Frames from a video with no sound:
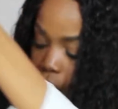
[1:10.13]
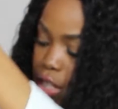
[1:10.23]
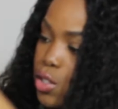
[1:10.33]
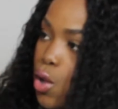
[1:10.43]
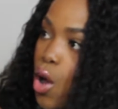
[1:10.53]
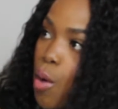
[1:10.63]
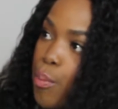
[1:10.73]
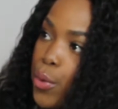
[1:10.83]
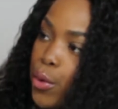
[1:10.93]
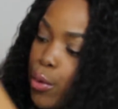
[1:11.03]
It's got a
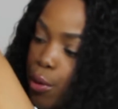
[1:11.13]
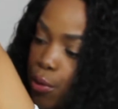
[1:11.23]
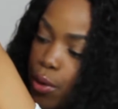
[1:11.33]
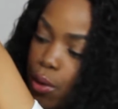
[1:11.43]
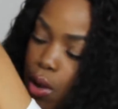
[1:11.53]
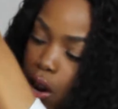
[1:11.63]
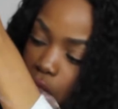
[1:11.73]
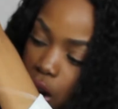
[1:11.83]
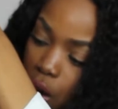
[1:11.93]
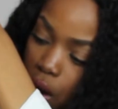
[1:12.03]
beautiful
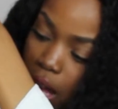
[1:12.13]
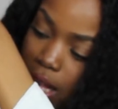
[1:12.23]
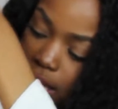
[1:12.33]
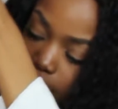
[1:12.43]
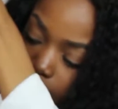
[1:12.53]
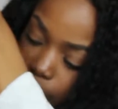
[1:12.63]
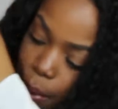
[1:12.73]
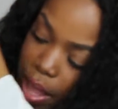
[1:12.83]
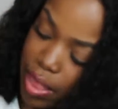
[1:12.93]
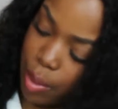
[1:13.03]
long
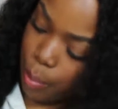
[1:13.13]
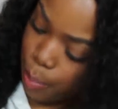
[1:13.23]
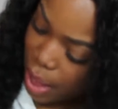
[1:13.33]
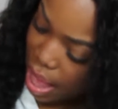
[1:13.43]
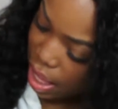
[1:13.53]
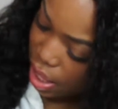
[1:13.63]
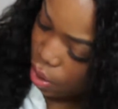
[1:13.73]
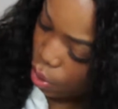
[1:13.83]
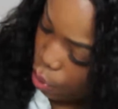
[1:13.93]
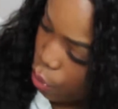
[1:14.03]
zip at the
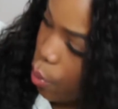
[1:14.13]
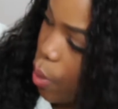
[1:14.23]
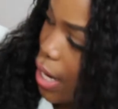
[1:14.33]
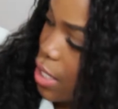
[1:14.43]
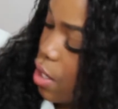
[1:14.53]
back all the way